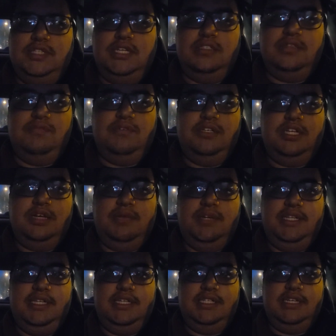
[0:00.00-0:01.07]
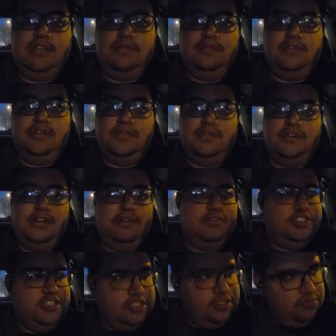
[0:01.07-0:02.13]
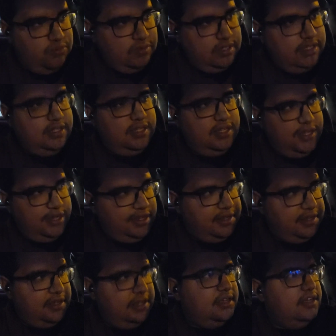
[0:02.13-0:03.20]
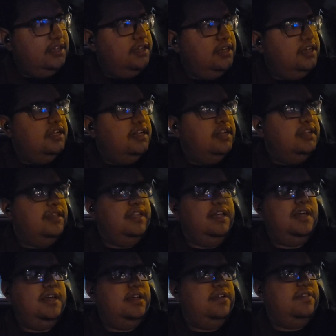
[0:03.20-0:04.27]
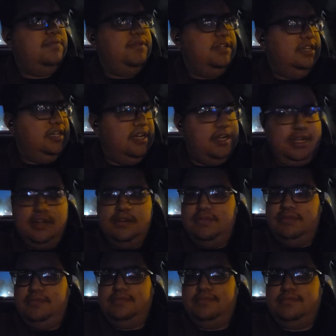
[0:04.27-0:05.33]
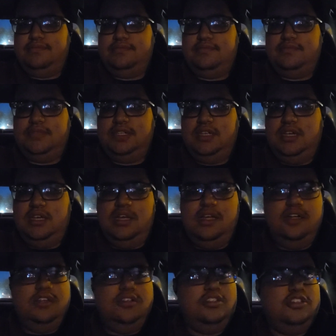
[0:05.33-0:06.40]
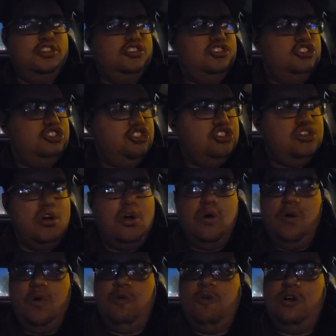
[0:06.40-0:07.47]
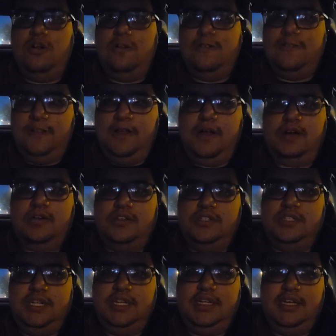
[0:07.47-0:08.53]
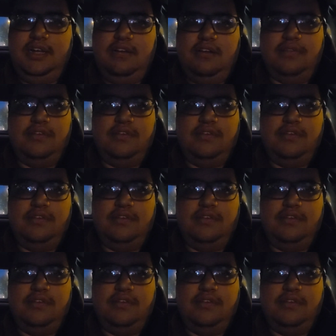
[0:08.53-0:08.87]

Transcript: Because one time it did take forever and it was just one thing that we did not have. It took so long to take care of.